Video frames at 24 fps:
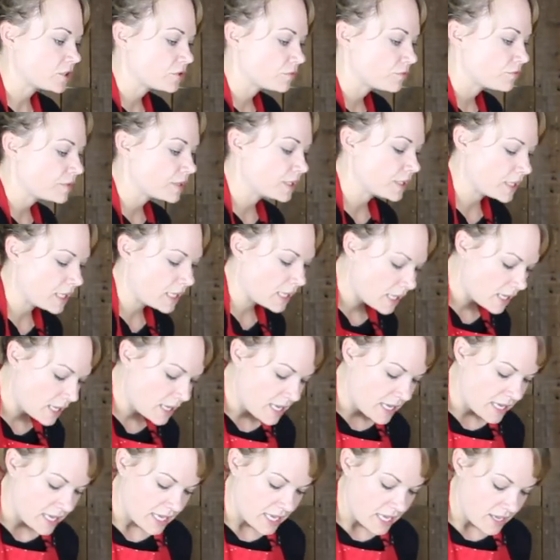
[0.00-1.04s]
to really
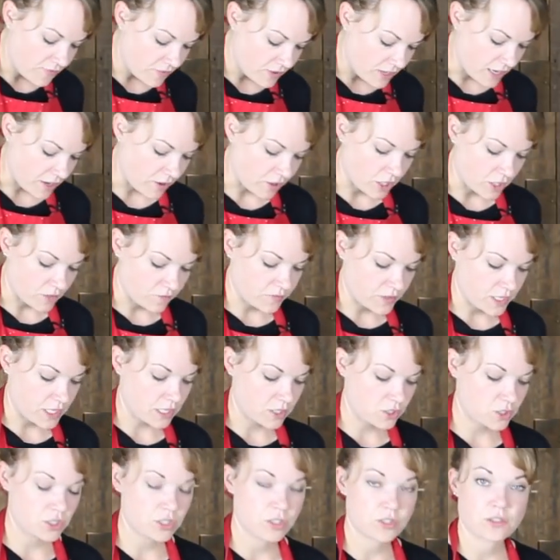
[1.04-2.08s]
even out our
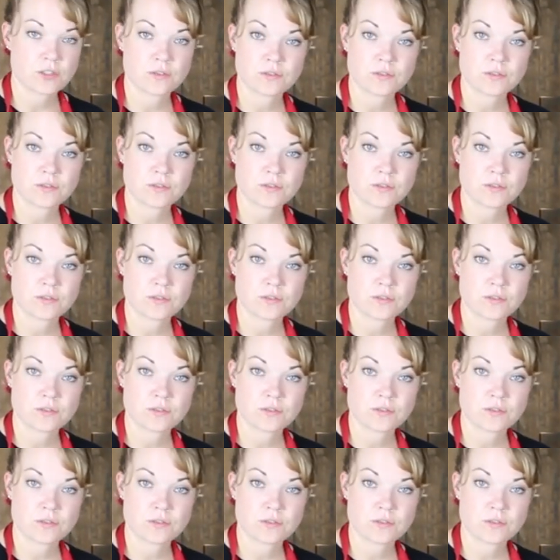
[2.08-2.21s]
finish.